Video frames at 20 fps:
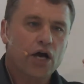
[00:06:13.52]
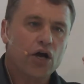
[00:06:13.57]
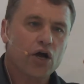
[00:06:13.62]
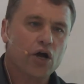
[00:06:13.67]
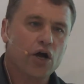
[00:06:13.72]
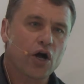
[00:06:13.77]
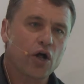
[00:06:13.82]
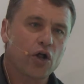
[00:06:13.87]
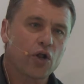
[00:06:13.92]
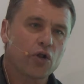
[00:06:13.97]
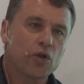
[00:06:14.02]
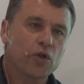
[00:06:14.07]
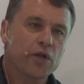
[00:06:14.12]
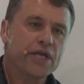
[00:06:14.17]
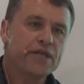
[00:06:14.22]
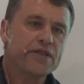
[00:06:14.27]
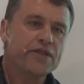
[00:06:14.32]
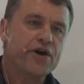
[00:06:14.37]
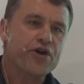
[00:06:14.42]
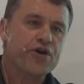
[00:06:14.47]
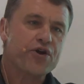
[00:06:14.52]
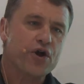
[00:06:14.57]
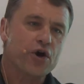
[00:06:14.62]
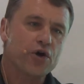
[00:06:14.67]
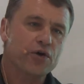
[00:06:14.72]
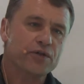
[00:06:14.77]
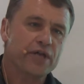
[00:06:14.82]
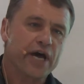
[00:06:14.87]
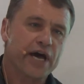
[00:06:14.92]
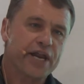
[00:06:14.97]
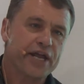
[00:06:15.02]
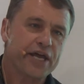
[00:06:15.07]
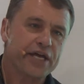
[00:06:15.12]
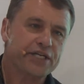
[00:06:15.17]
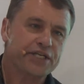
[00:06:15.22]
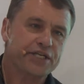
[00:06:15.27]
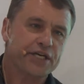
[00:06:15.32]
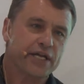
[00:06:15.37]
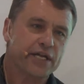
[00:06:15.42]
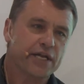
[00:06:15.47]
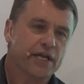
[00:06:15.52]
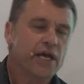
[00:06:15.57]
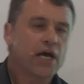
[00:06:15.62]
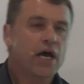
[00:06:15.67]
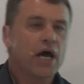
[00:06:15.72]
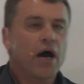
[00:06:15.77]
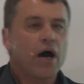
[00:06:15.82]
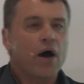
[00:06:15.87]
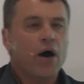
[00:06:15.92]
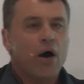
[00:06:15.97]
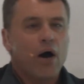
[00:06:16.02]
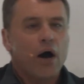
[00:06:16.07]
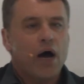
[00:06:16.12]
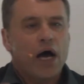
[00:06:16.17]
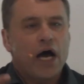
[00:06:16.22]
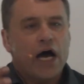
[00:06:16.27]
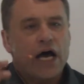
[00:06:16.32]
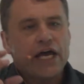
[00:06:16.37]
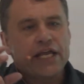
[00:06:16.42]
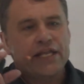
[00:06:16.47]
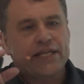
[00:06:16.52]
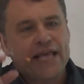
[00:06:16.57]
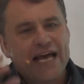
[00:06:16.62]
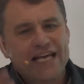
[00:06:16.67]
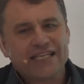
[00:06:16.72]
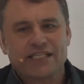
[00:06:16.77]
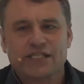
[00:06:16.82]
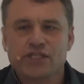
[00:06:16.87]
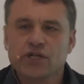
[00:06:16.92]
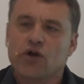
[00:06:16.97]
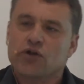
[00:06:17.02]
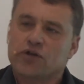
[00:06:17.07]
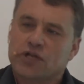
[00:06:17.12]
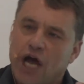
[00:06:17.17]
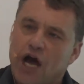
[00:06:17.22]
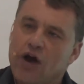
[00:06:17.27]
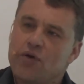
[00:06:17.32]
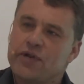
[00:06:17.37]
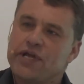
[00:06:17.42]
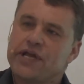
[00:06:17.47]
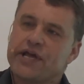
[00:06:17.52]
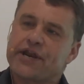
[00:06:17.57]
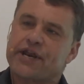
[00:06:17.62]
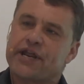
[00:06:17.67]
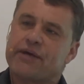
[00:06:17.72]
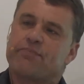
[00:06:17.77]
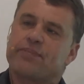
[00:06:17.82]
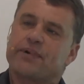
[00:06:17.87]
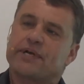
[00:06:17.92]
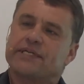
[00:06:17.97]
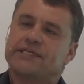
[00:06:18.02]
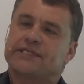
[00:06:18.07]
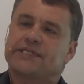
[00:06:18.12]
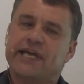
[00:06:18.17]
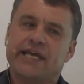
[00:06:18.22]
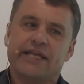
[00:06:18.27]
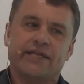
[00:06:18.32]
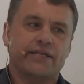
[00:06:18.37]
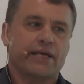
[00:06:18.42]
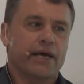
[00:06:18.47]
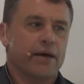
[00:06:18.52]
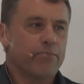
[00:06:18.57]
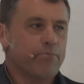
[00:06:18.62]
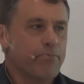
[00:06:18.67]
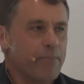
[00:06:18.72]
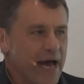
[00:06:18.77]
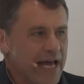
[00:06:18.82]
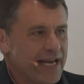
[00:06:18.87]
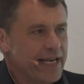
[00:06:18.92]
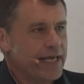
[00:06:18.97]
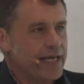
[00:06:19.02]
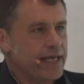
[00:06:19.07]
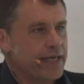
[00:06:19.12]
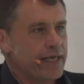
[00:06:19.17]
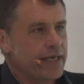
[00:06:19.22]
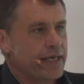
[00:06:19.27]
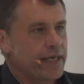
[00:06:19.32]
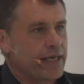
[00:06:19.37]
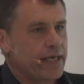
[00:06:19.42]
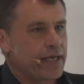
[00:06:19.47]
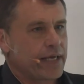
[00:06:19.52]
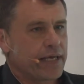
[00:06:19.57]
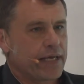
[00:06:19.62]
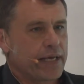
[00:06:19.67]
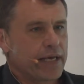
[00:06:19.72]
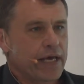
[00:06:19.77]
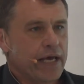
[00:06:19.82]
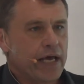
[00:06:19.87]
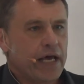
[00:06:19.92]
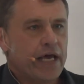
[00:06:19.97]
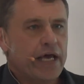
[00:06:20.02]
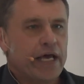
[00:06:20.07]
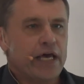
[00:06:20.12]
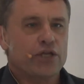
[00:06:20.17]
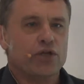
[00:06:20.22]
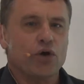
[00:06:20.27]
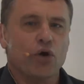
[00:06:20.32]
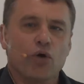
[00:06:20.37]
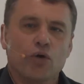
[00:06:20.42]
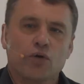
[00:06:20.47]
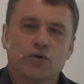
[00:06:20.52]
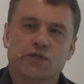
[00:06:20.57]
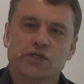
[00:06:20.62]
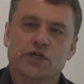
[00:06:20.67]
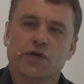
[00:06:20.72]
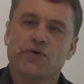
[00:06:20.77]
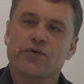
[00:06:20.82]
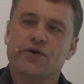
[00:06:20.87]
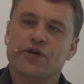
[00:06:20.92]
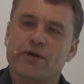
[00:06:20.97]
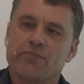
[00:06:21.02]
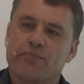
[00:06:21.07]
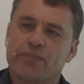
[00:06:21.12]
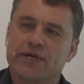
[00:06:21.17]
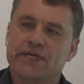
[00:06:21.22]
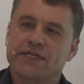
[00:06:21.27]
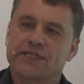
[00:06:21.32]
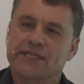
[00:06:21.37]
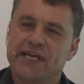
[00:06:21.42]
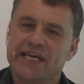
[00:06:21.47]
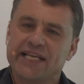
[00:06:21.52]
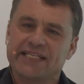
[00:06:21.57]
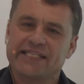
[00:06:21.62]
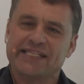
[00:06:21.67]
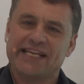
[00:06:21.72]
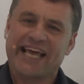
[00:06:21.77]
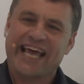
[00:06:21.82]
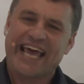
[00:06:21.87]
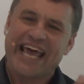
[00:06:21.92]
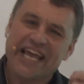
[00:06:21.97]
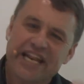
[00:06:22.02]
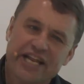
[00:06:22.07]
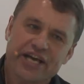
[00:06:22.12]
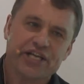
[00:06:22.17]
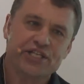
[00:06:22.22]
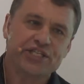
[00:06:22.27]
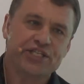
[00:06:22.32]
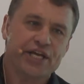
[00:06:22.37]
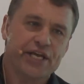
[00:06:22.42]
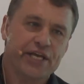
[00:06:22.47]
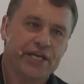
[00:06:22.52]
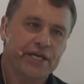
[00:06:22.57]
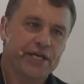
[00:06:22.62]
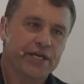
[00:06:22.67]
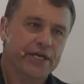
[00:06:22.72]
coal in the wrong direction. It does not only represent money, it also represents energy.